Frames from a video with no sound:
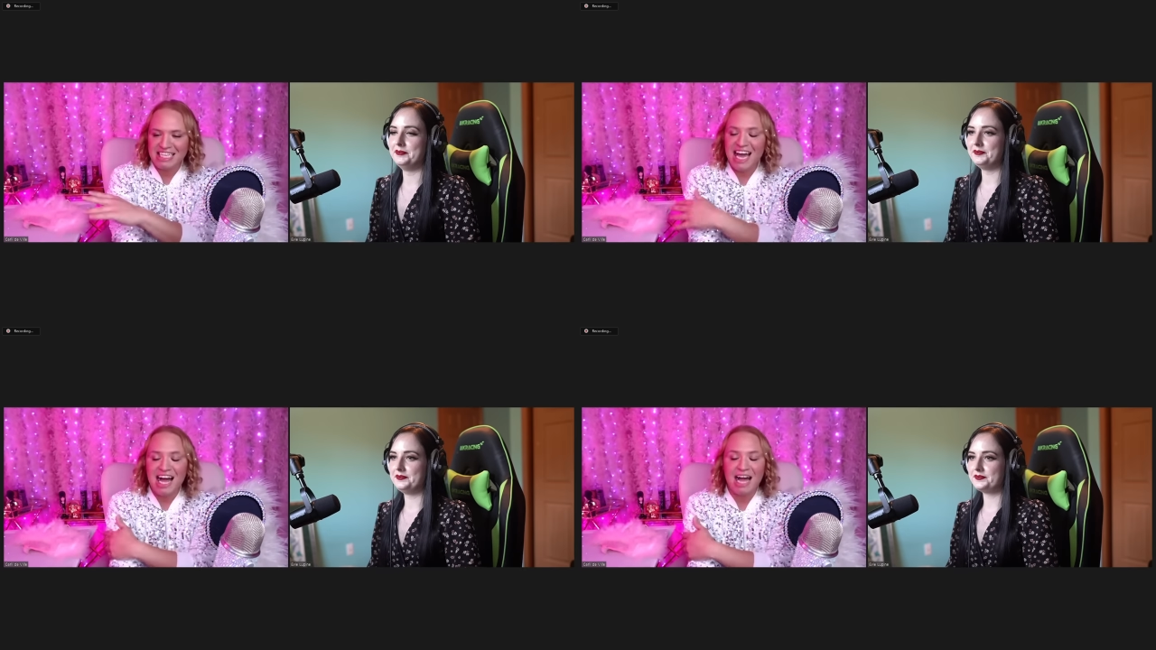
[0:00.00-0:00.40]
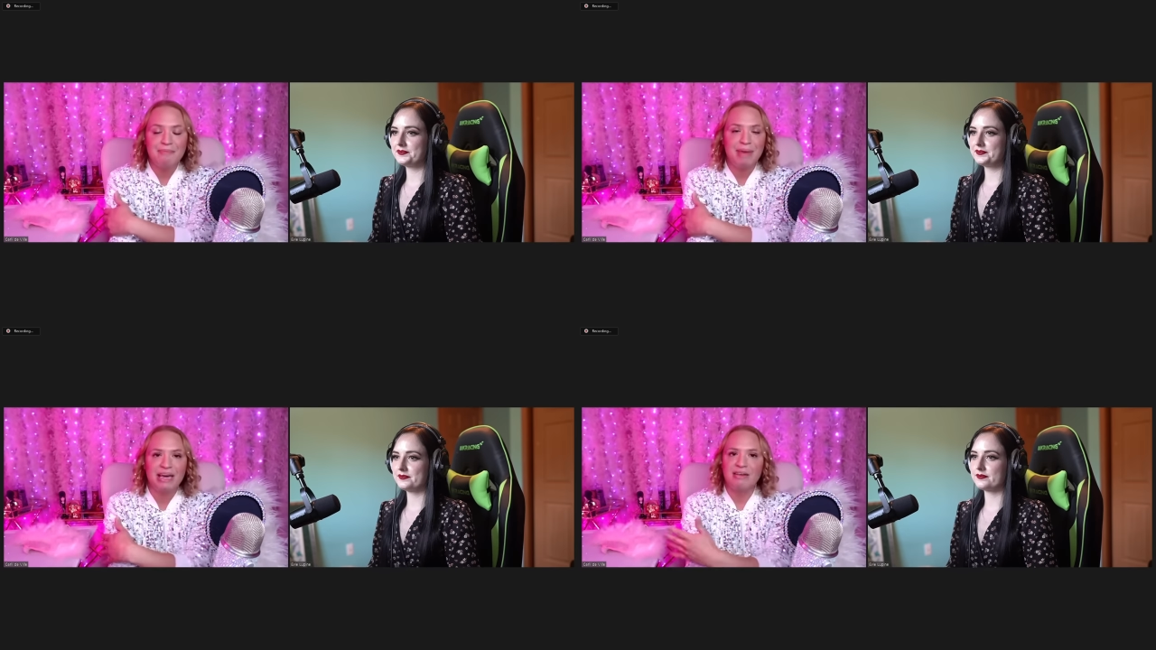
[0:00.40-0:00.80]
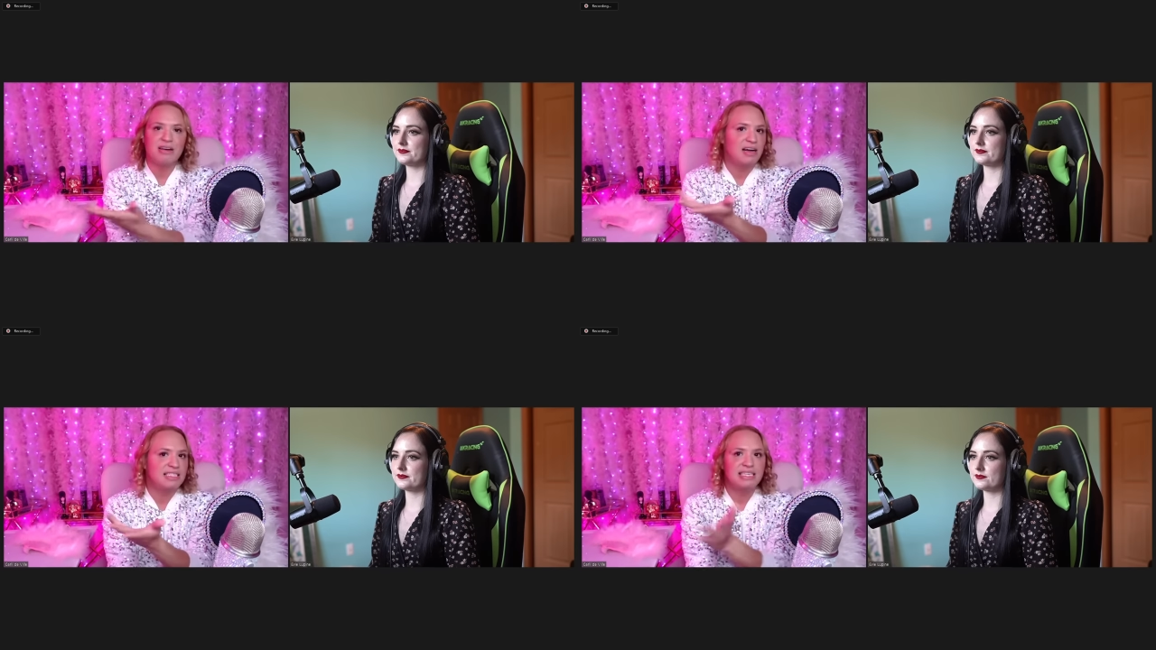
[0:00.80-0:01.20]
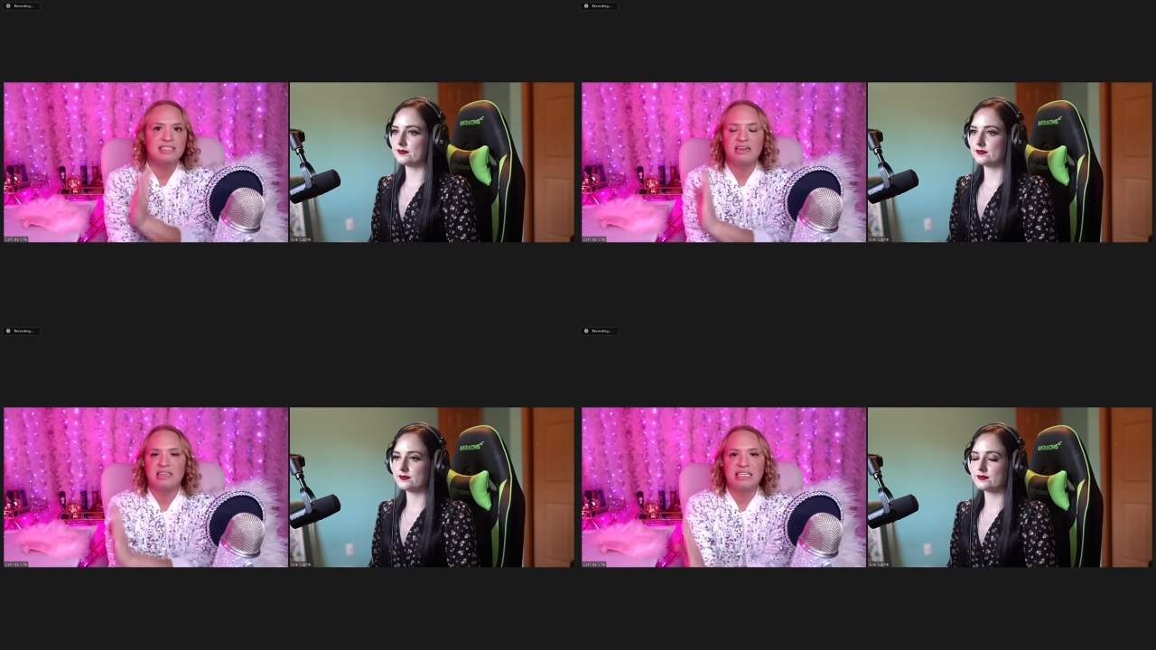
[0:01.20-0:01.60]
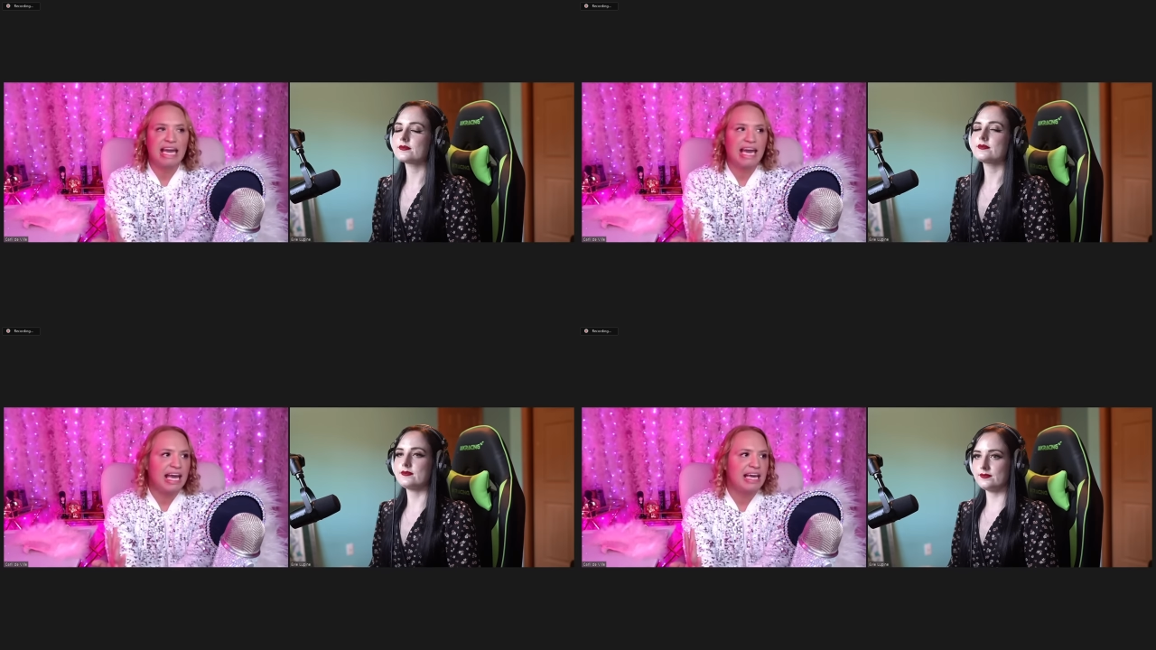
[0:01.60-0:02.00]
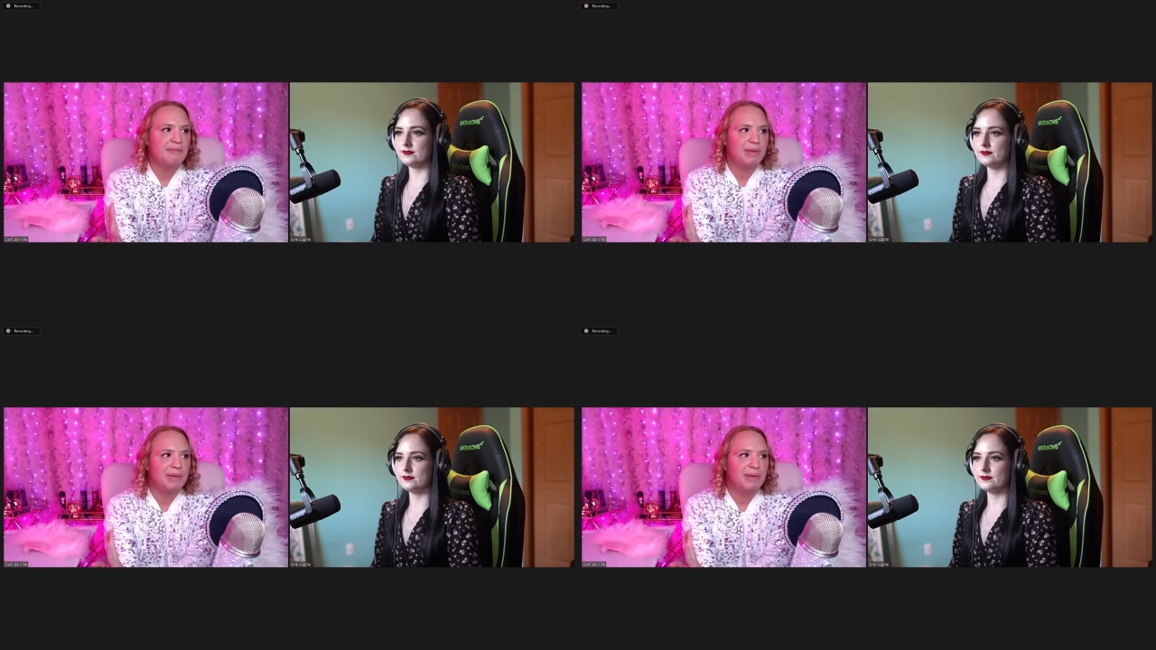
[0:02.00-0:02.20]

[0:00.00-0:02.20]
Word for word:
Speaker 1: yeah, I make content on kink,